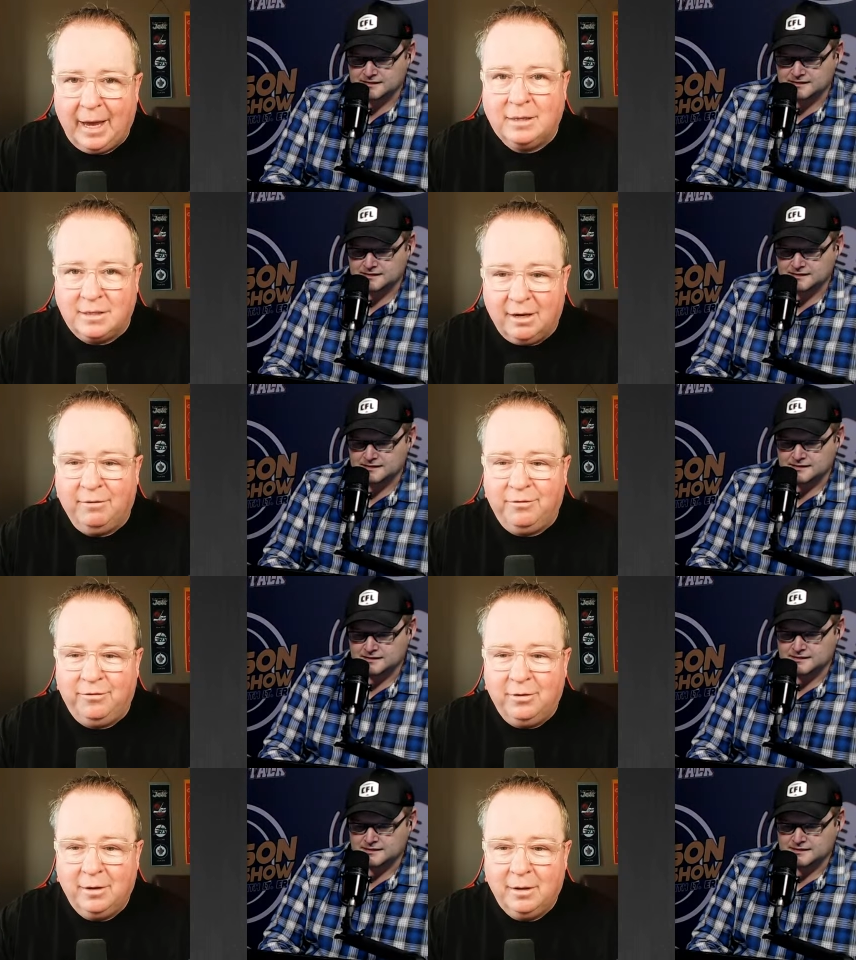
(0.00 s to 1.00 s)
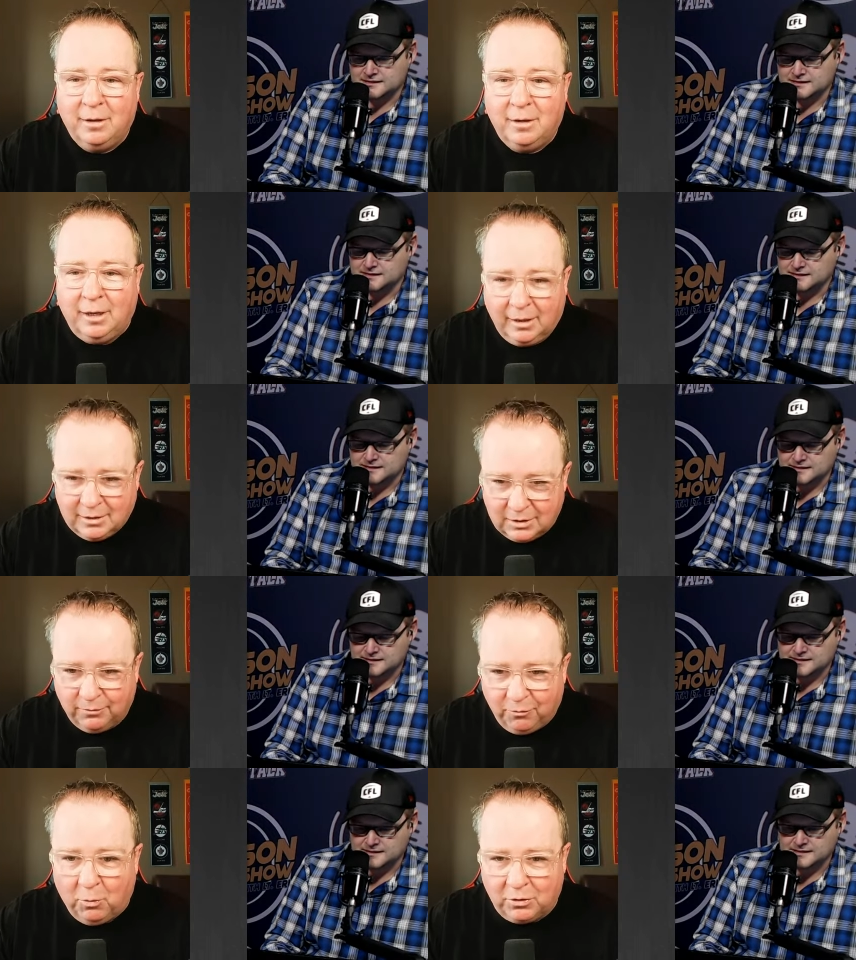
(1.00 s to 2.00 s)
Speaker 1: as if it is the
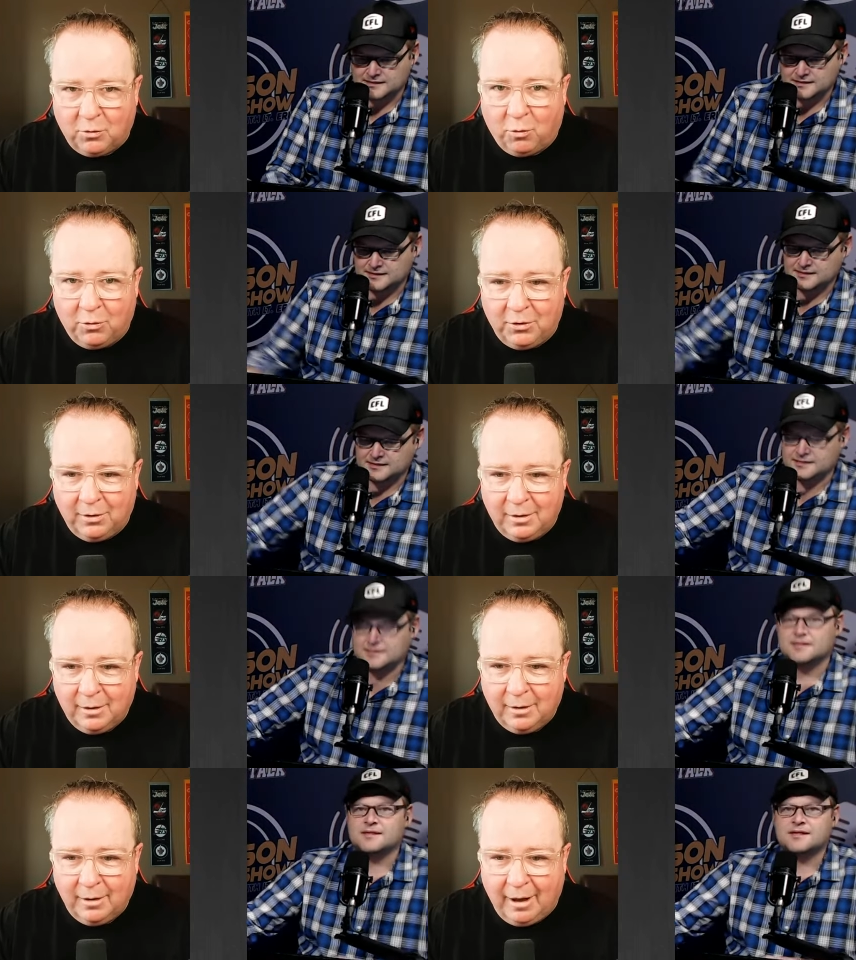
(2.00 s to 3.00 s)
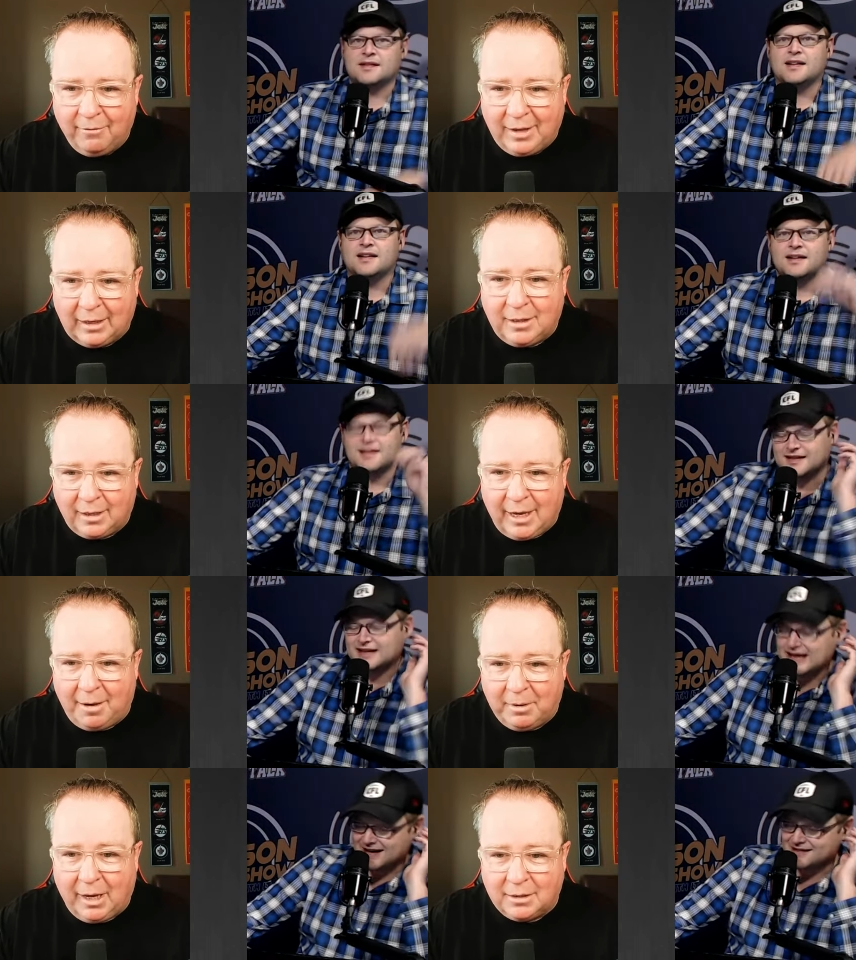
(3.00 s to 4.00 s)
fourth quarter of that game
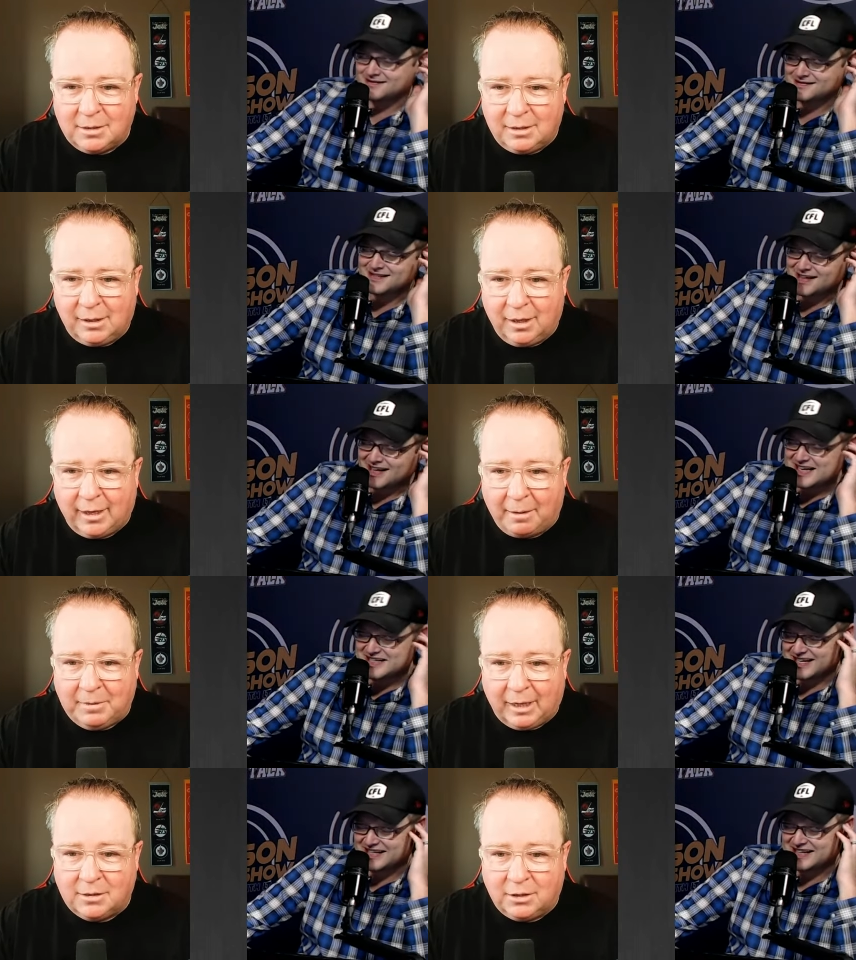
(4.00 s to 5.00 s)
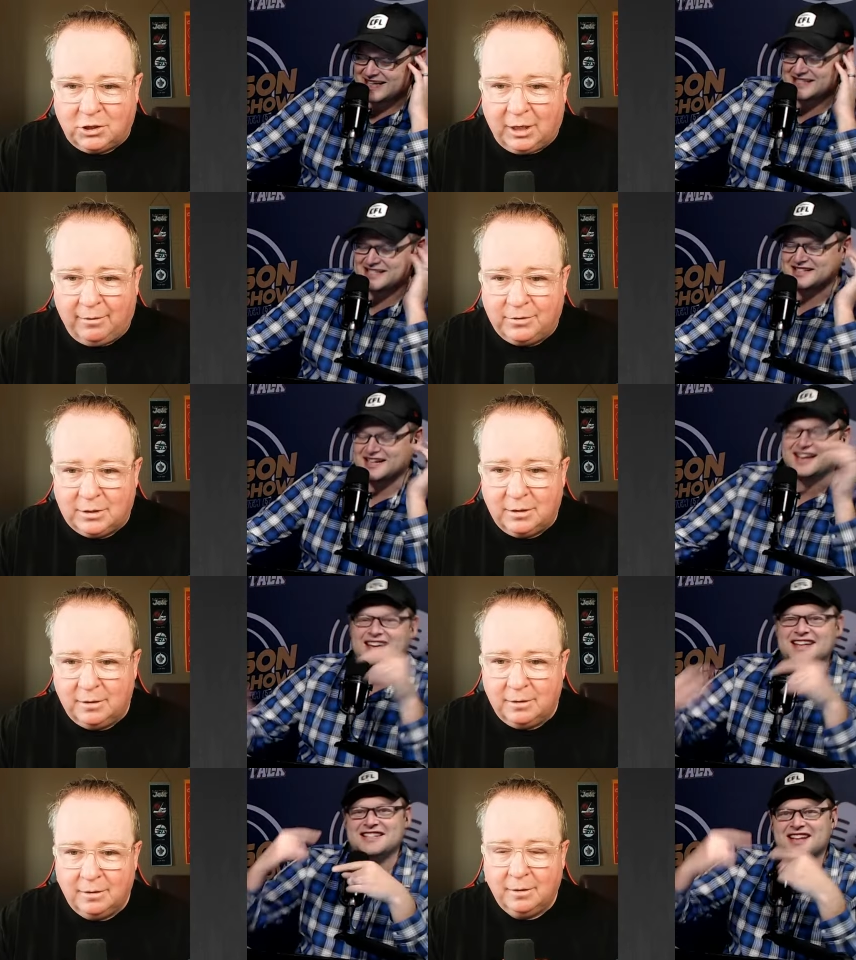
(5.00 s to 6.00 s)
yeah. against the he's like he's stuck
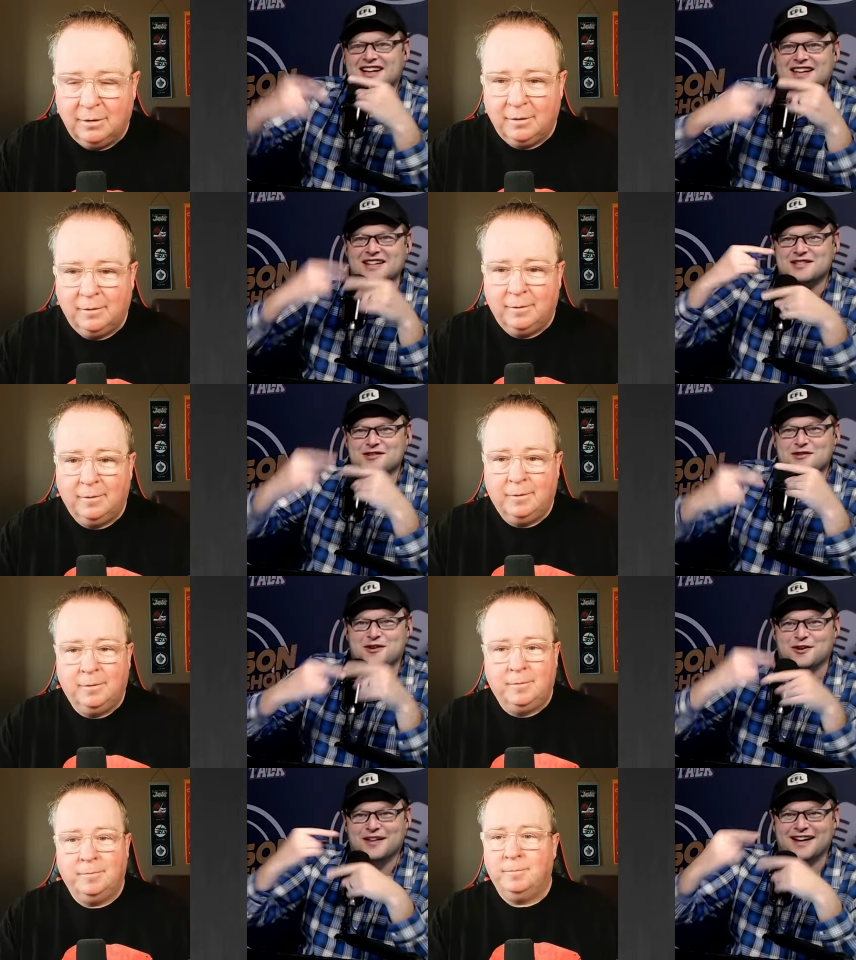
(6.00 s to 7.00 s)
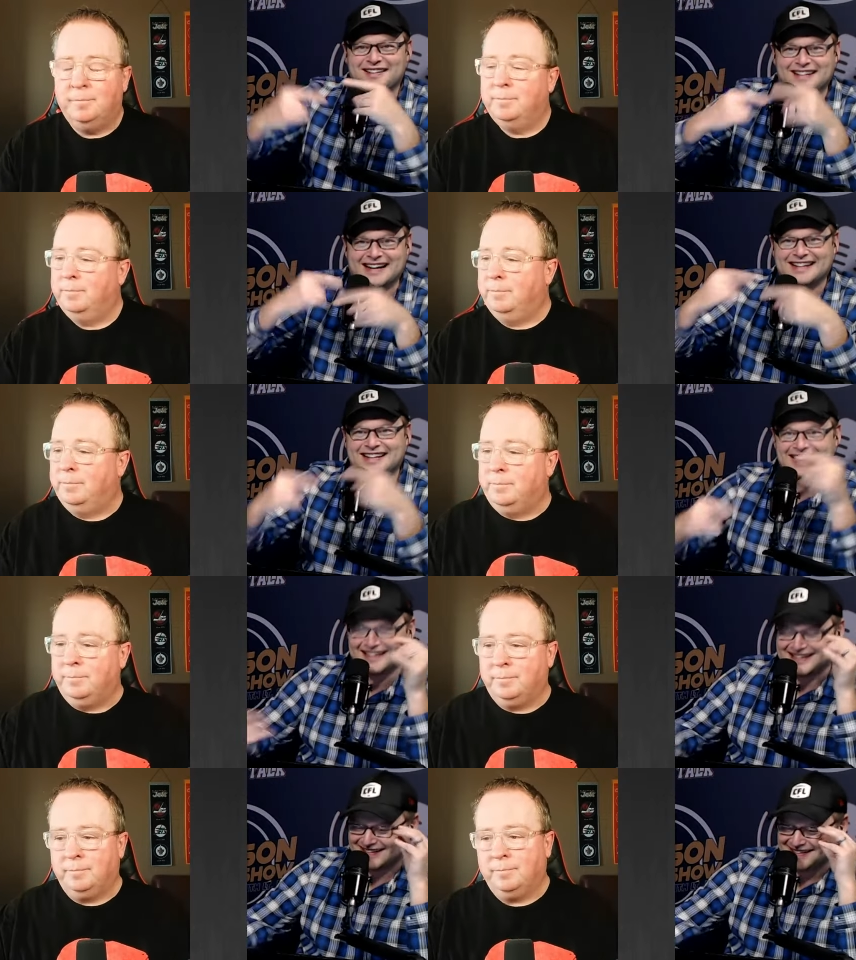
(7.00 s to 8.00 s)
Speaker 2: he's stuck in a circle there right
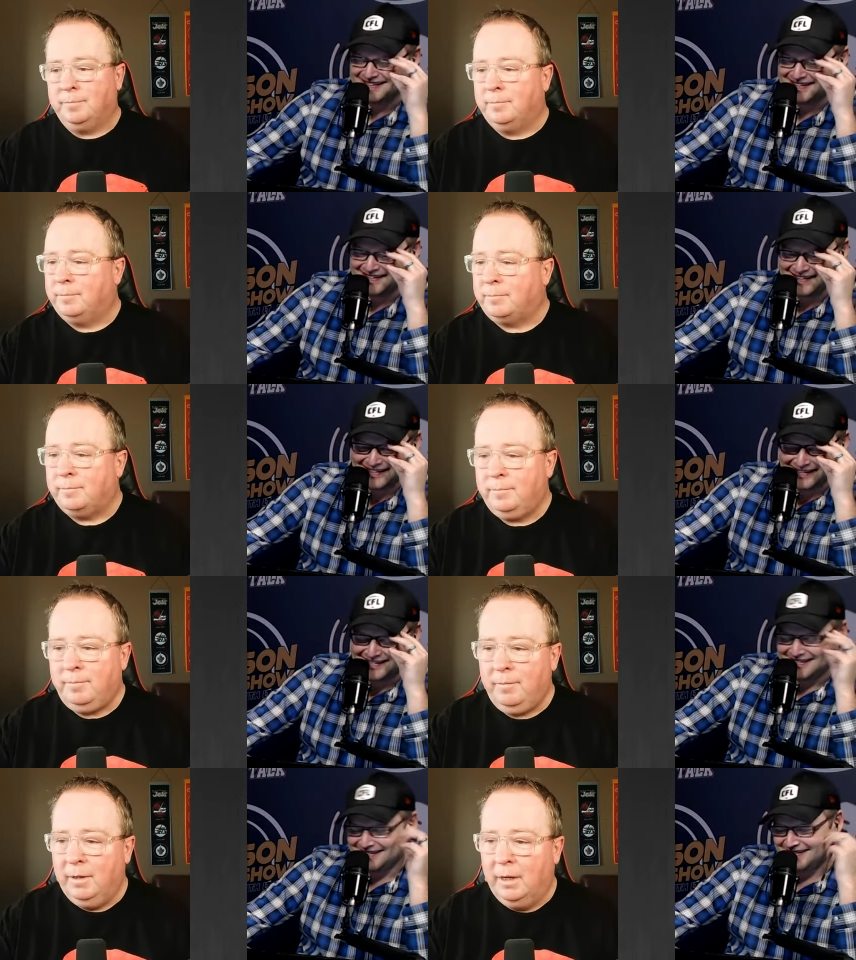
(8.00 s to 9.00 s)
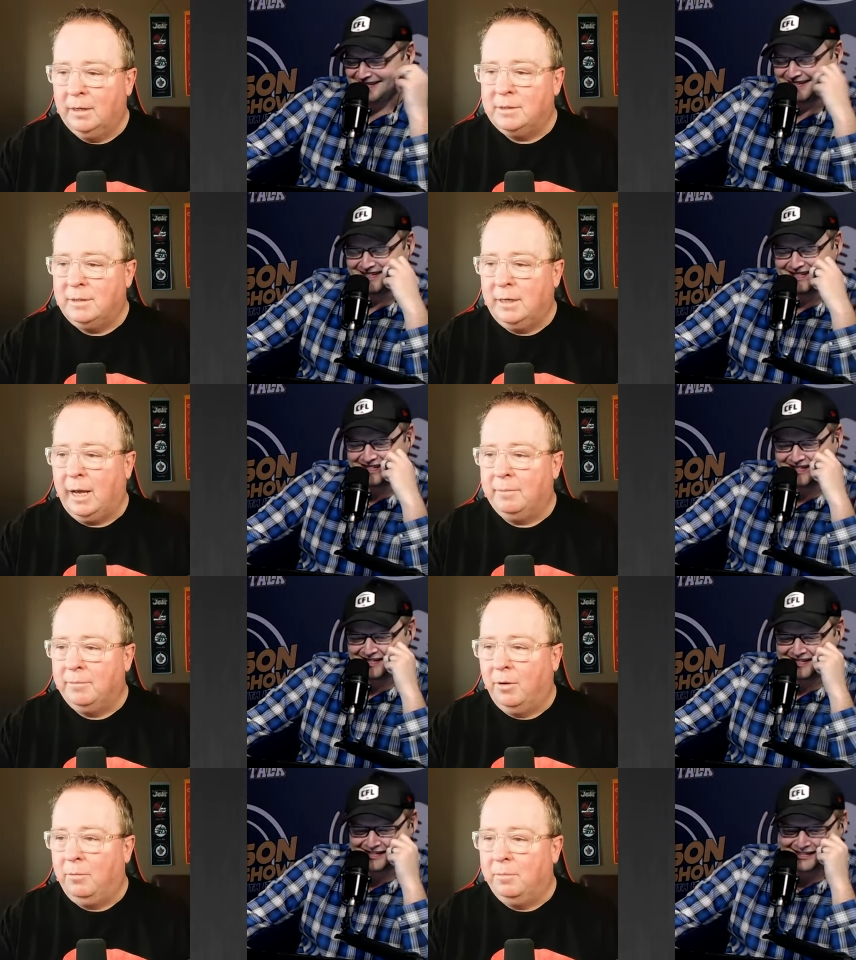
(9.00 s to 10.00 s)
like
Speaker 1: is, yeah
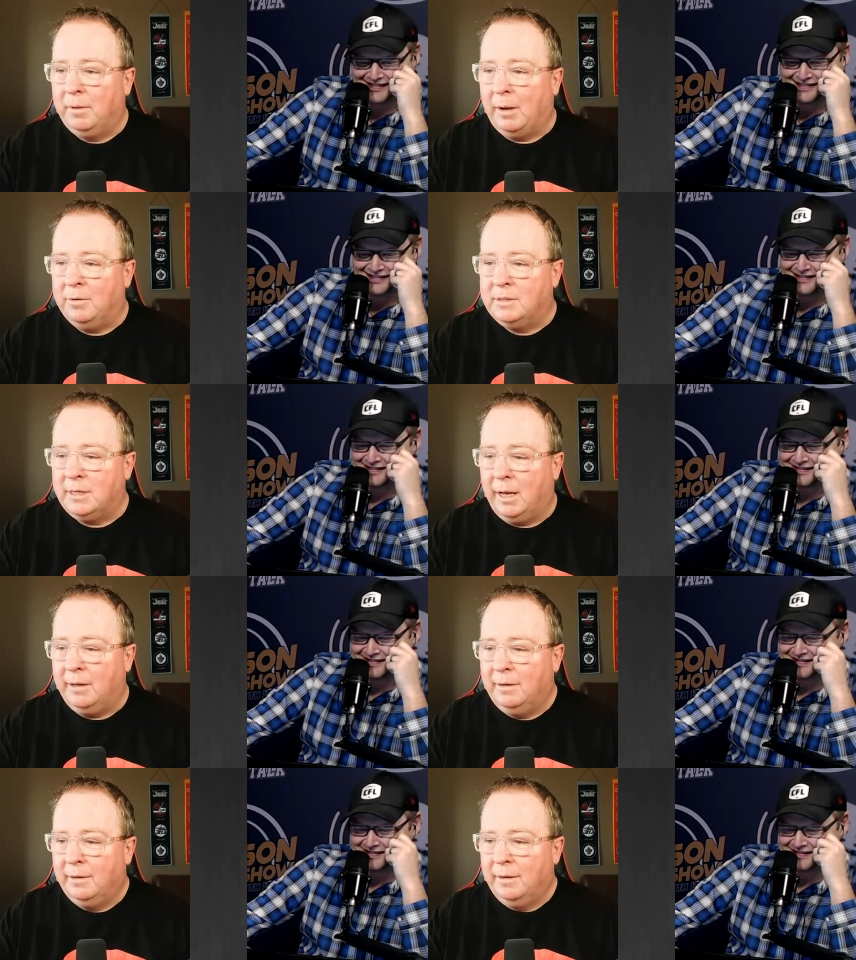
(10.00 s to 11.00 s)
no that was uh